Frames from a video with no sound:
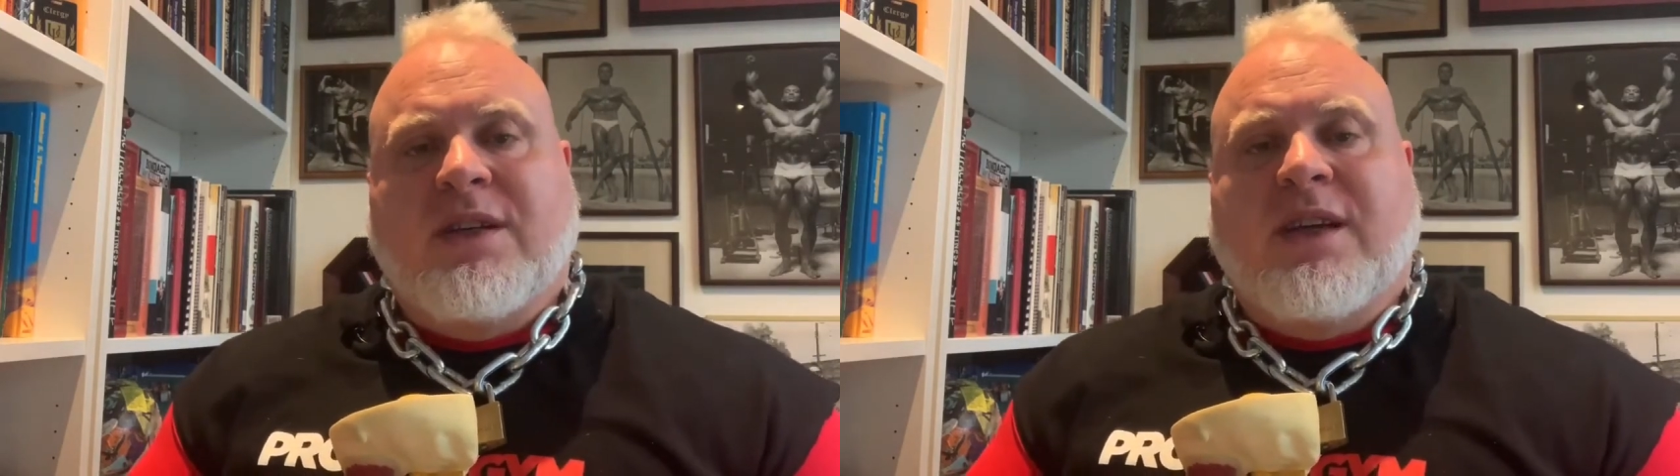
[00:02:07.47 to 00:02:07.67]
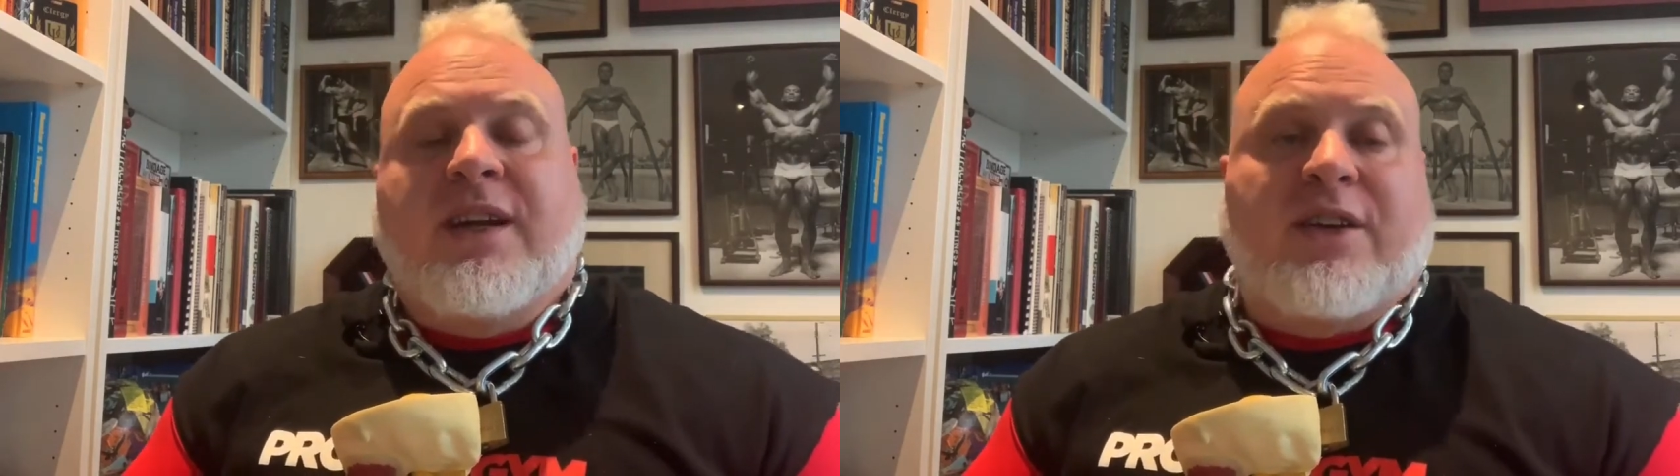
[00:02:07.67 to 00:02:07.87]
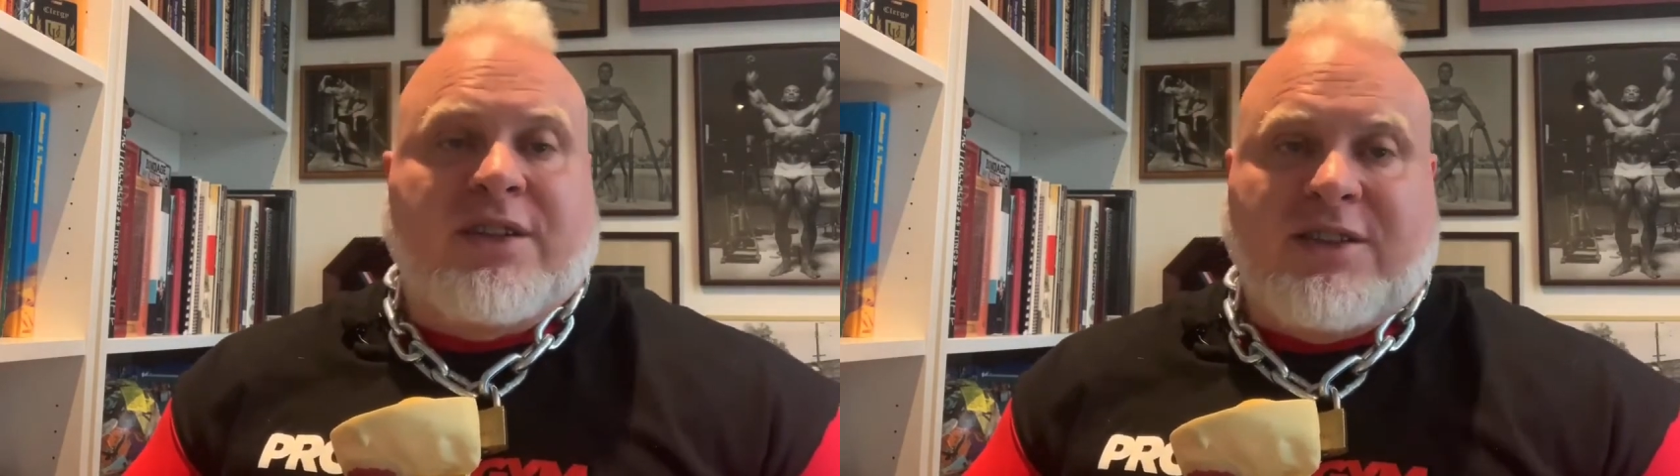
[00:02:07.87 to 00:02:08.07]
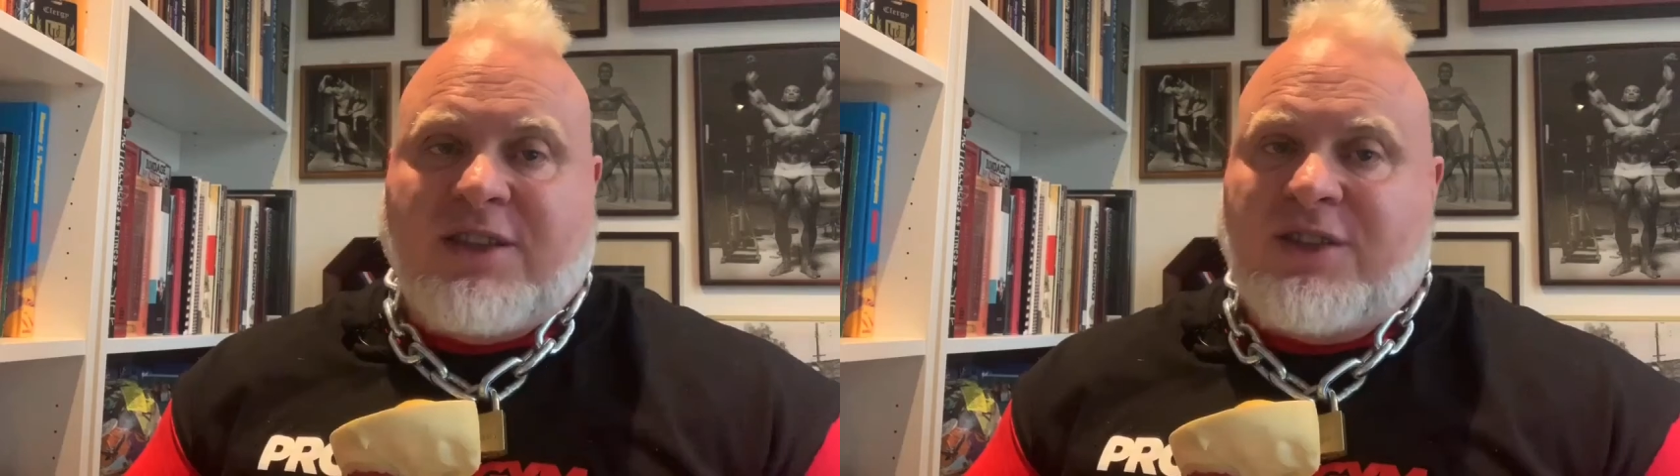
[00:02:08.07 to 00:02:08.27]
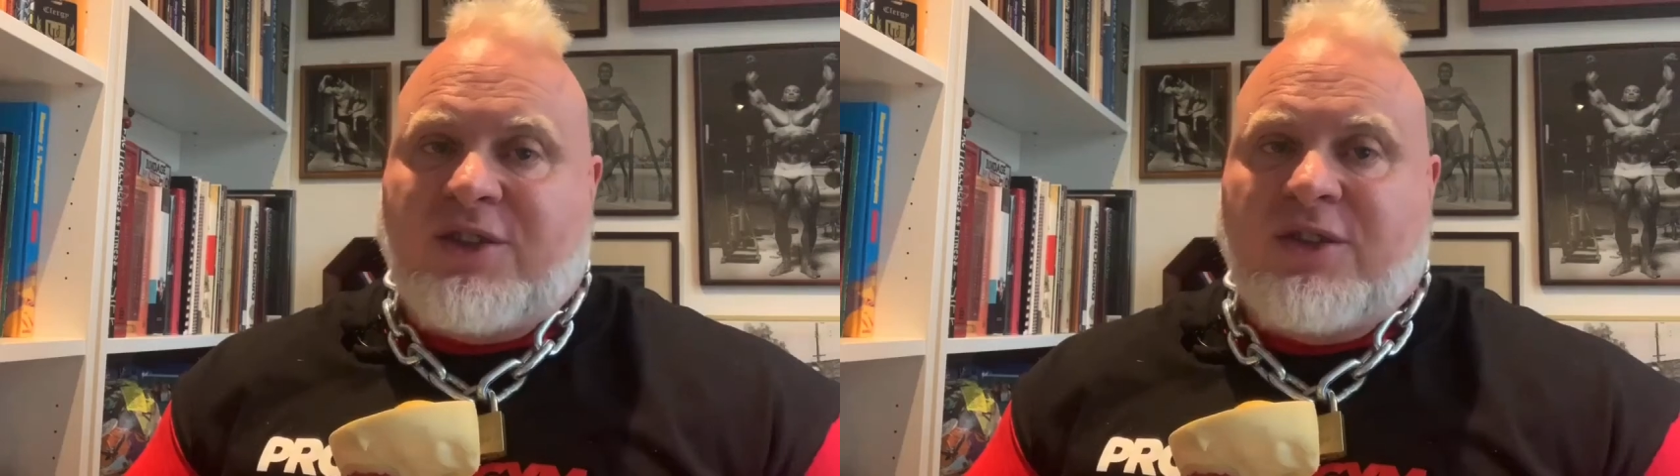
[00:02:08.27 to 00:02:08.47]
and I can
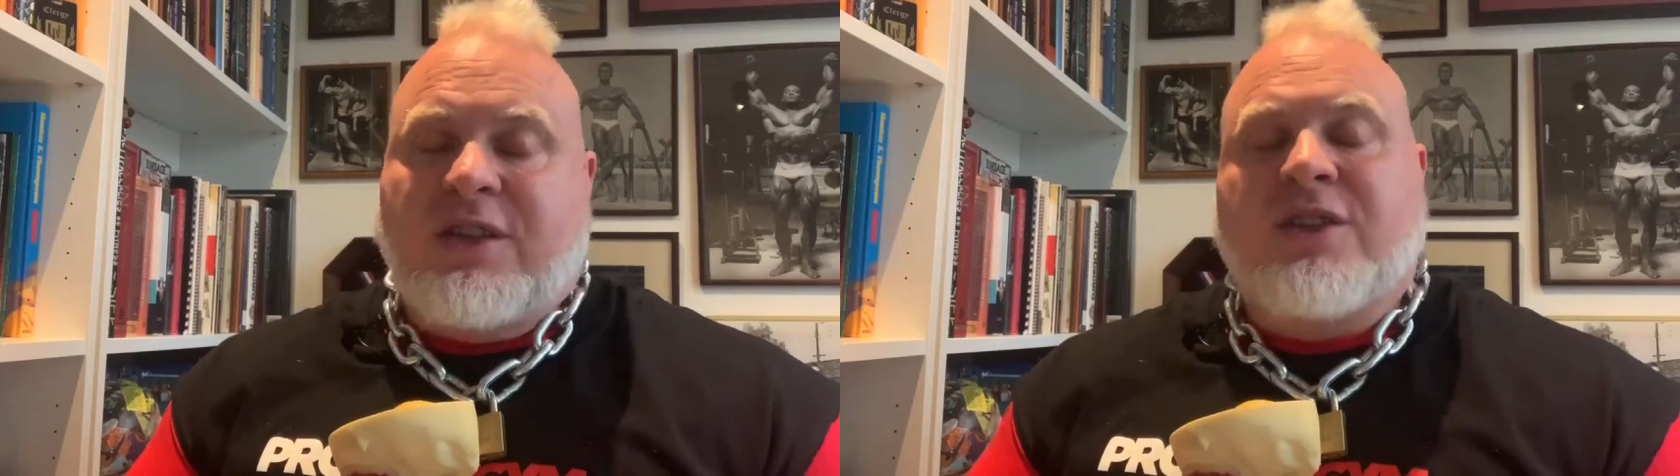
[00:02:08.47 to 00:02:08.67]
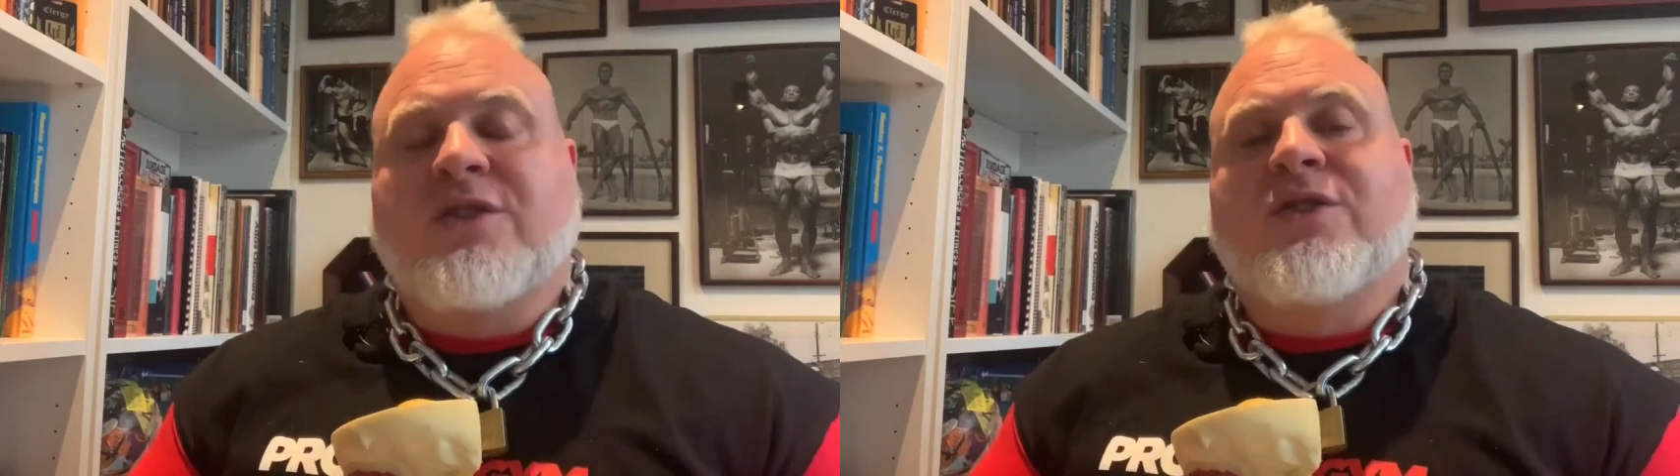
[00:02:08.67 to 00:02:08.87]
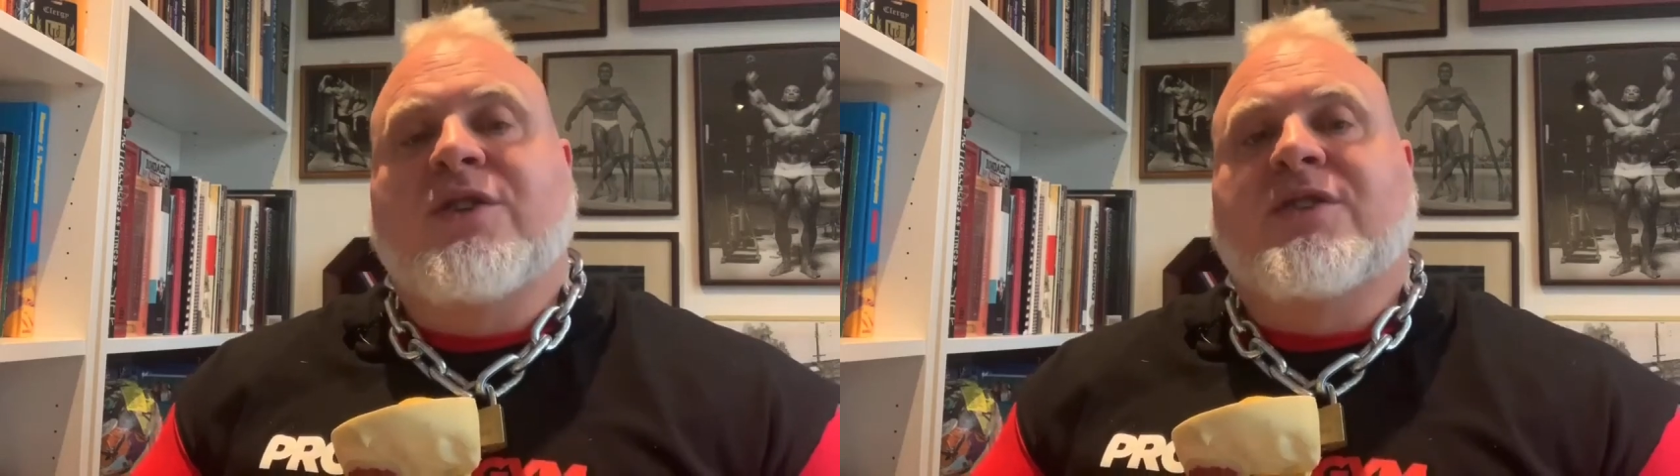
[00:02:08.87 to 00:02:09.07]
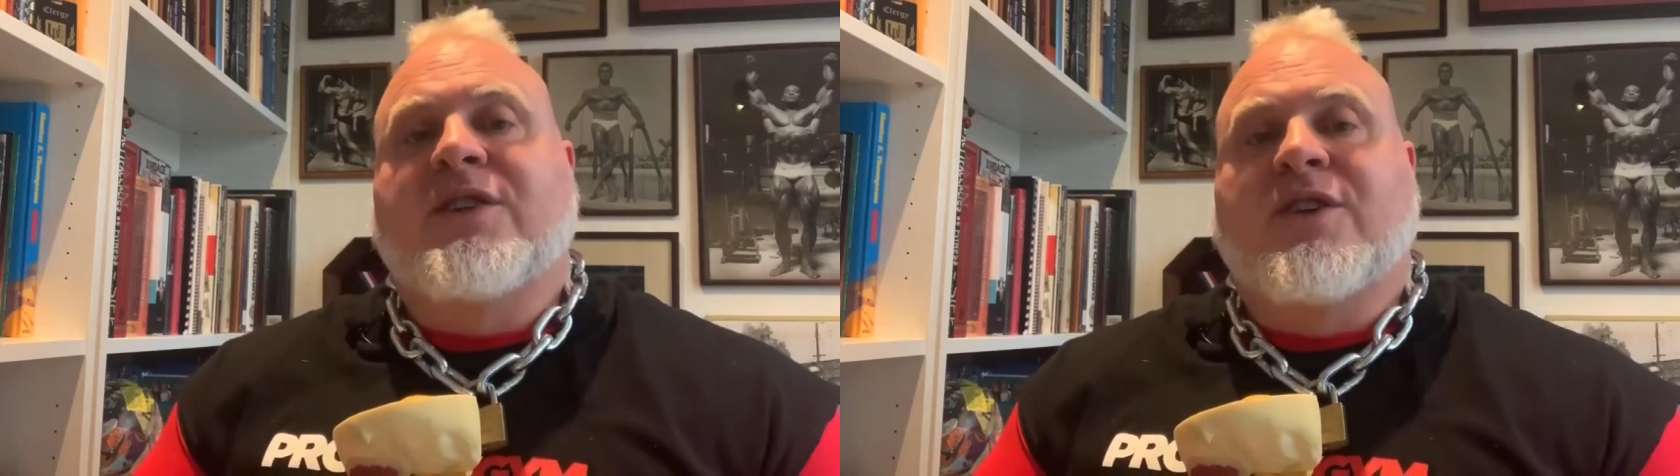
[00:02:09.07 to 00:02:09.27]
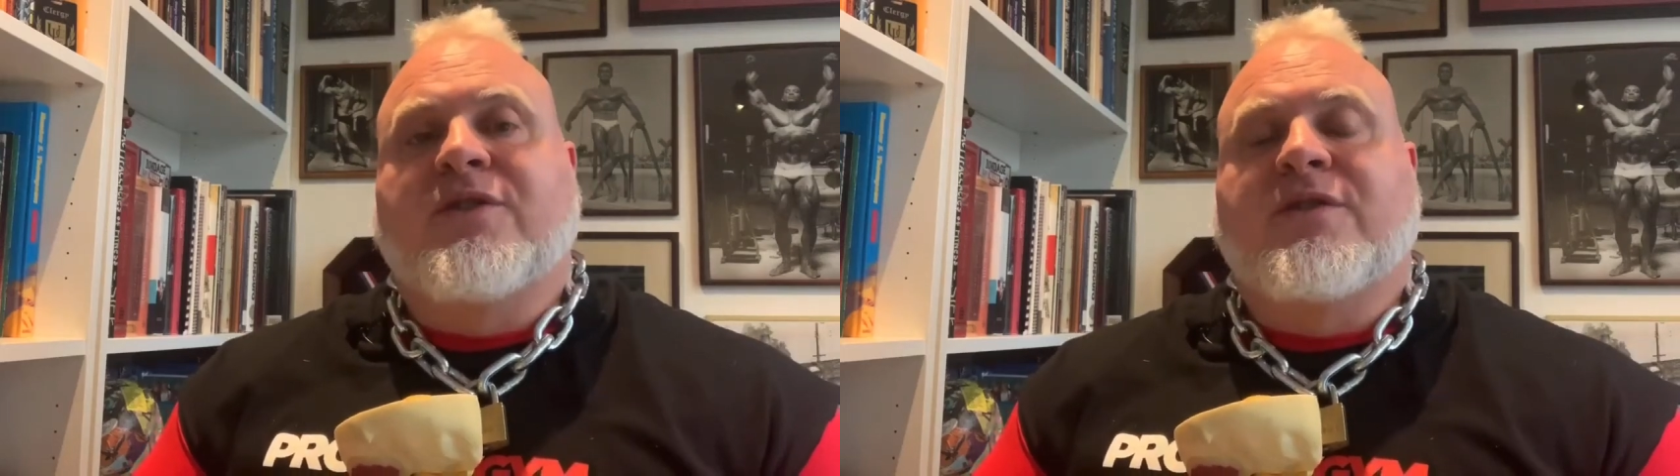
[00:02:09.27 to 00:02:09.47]
teach you that you can do
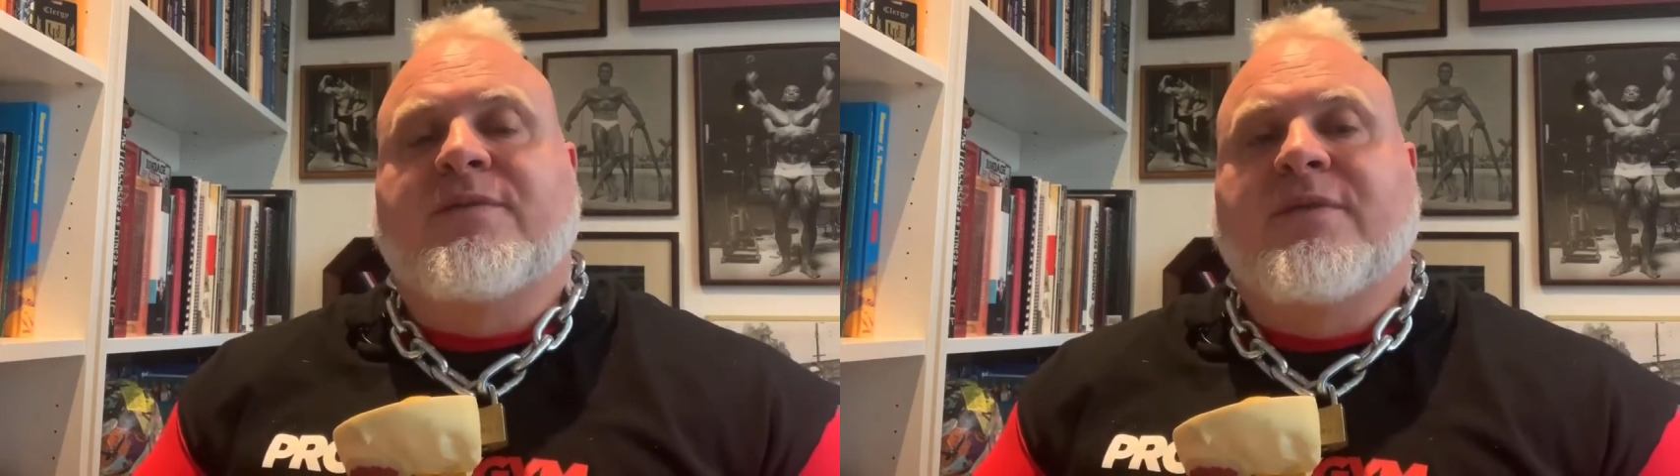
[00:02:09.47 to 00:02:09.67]
yourself,